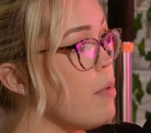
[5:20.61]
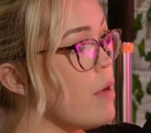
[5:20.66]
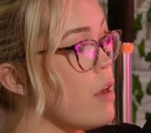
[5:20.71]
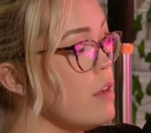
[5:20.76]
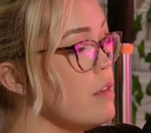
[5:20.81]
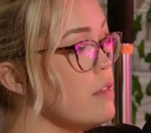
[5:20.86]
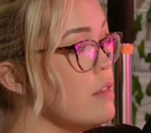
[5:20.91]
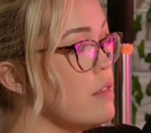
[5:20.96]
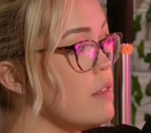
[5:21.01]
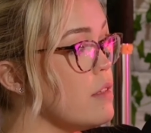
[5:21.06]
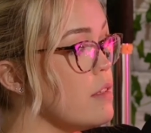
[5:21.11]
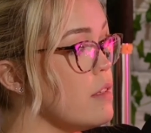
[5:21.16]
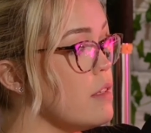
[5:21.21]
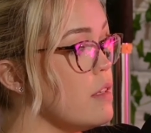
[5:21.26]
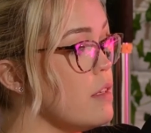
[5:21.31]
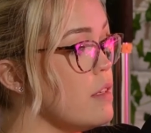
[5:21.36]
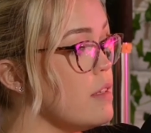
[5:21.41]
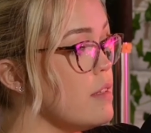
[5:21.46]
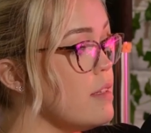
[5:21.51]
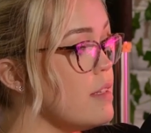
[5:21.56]
because
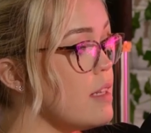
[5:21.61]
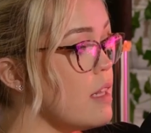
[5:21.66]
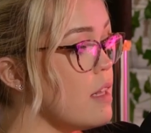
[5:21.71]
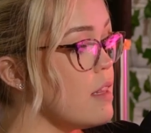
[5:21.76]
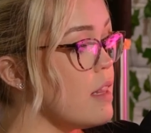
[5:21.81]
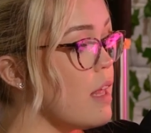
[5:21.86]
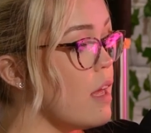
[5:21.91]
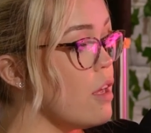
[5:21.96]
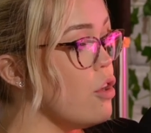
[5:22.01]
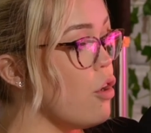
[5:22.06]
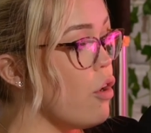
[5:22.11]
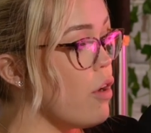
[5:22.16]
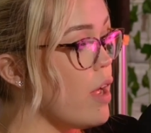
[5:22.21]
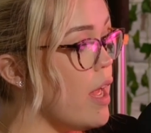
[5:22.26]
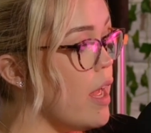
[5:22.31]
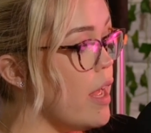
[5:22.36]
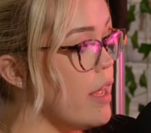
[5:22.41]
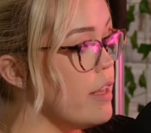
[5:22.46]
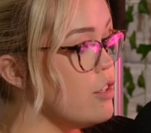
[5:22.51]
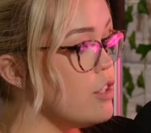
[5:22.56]
still at that young
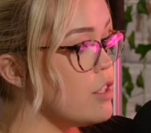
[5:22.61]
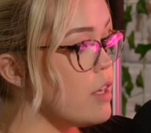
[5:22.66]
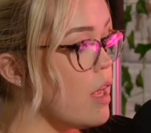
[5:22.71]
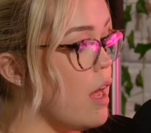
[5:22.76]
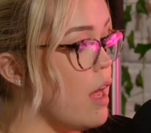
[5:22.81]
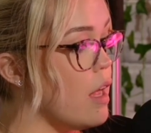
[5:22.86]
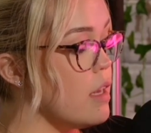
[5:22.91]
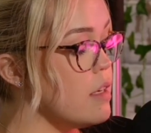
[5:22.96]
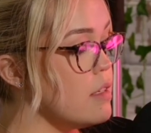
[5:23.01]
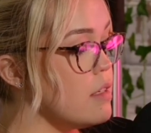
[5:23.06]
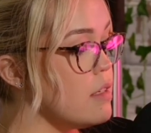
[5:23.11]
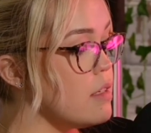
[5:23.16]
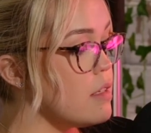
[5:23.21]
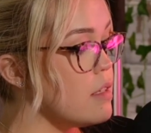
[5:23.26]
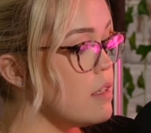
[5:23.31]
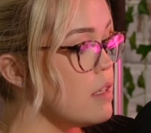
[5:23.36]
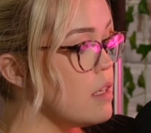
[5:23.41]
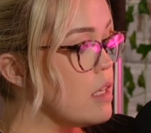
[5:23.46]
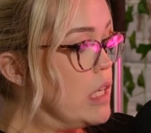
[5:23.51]
age and